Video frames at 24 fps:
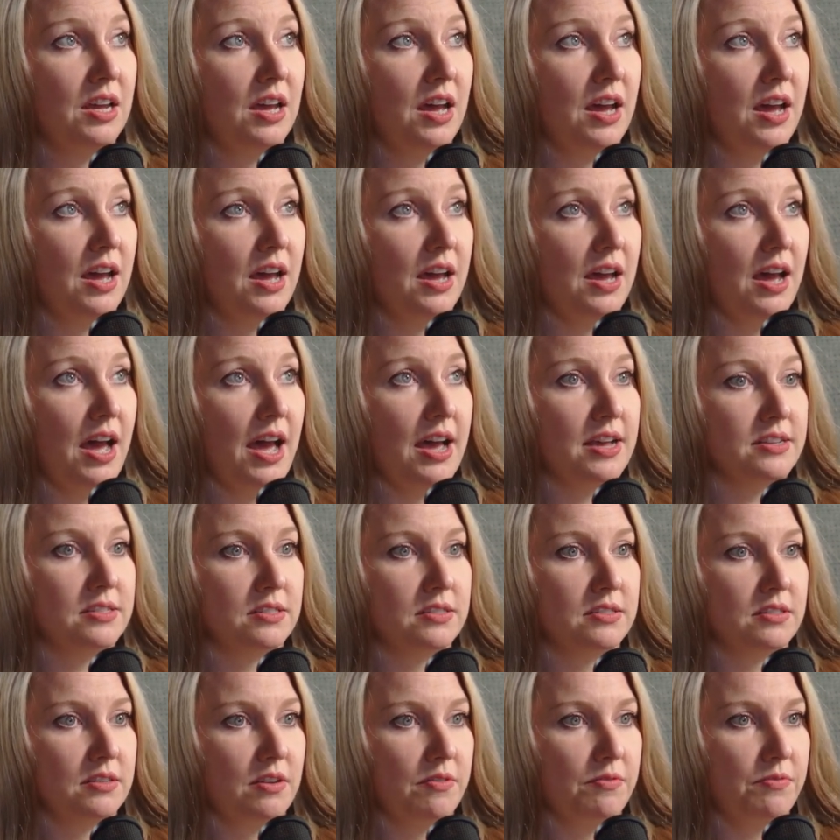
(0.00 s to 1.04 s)

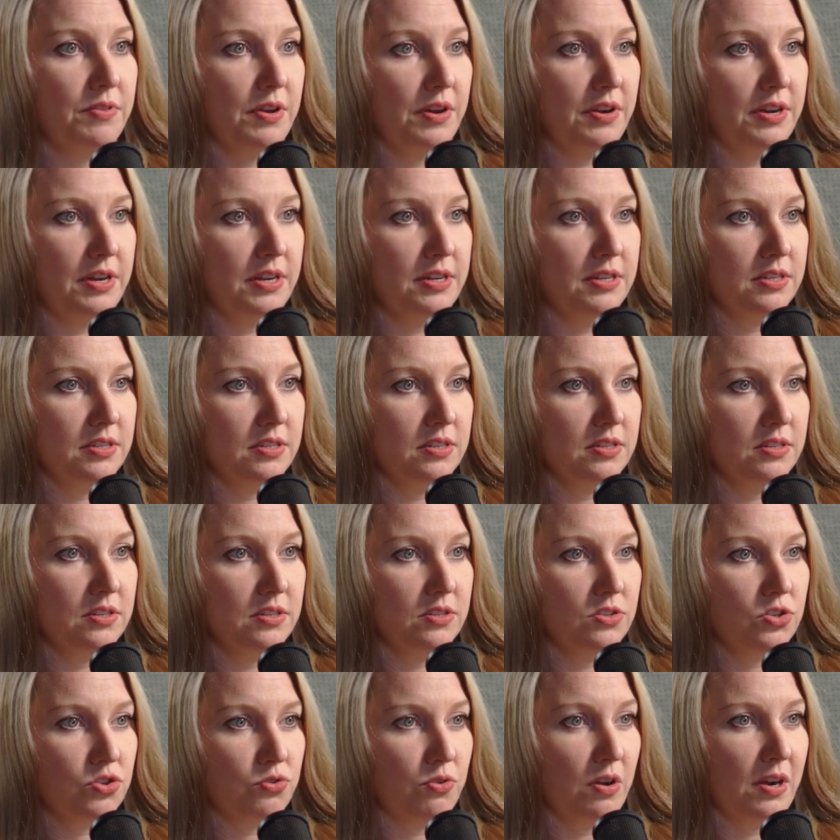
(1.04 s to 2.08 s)
has a very
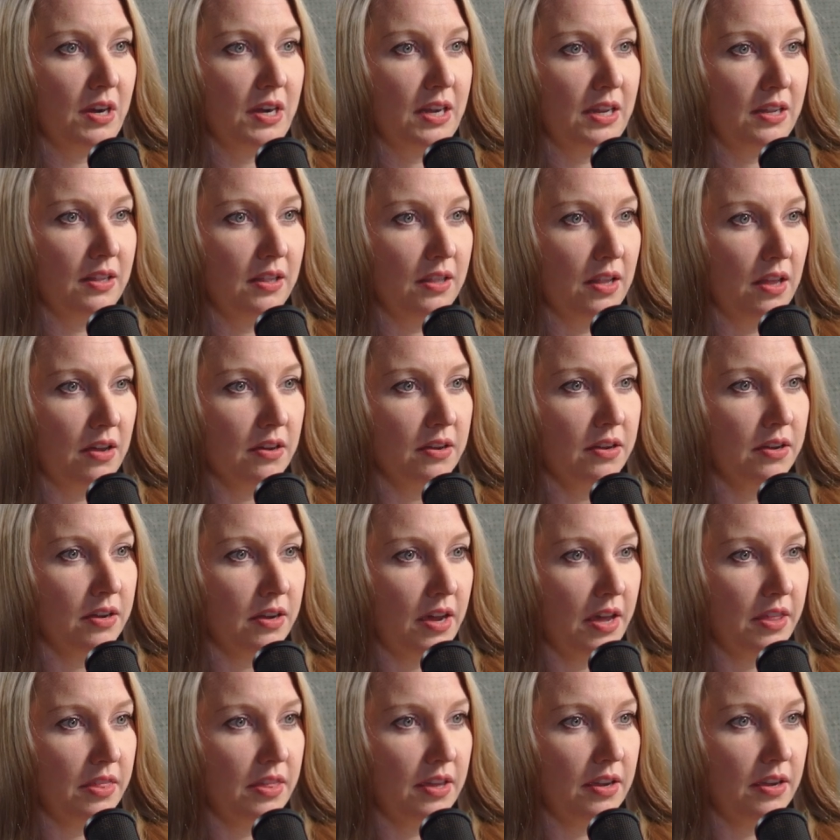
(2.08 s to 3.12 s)
shrunken lung,
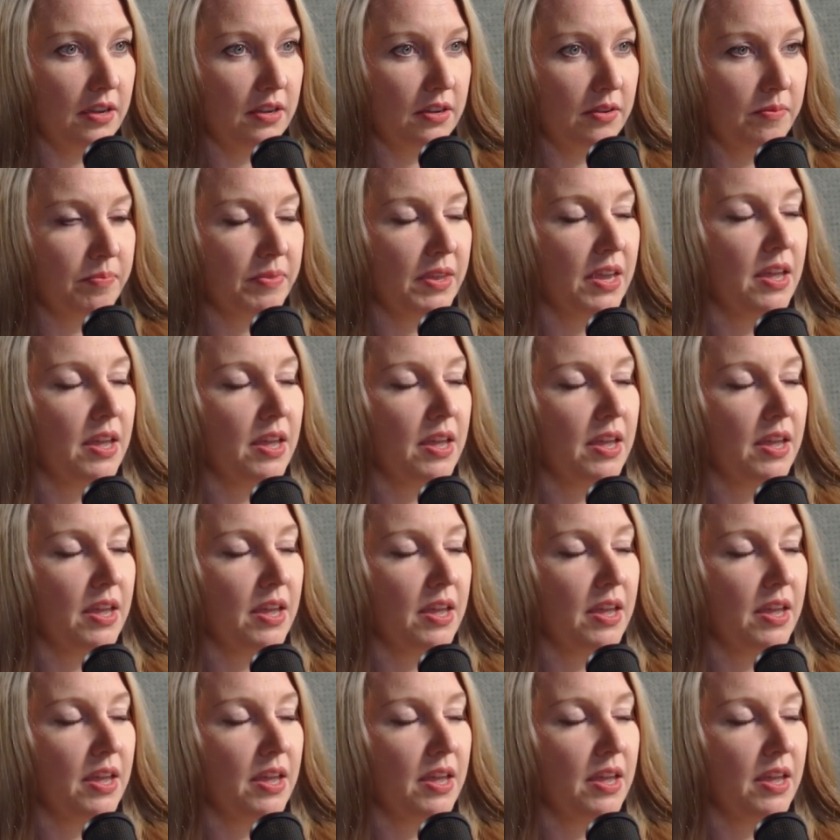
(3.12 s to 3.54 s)
I think,